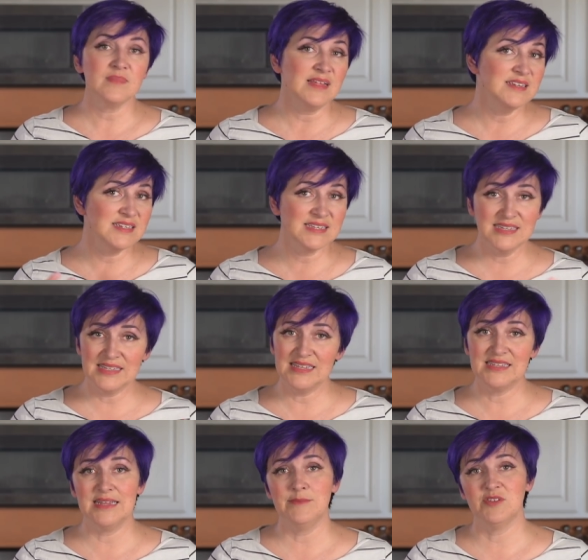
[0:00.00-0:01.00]
just because they
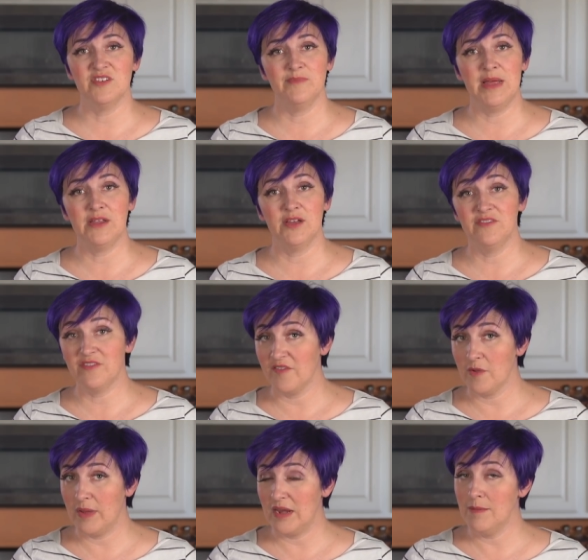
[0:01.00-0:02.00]
seem to have been good for
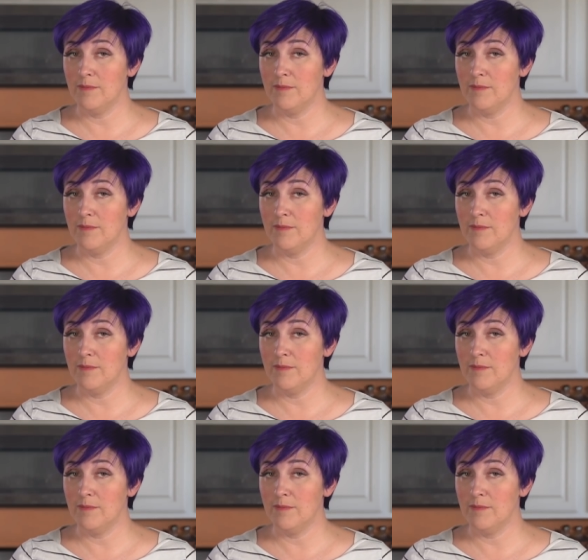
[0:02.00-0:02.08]
everybody.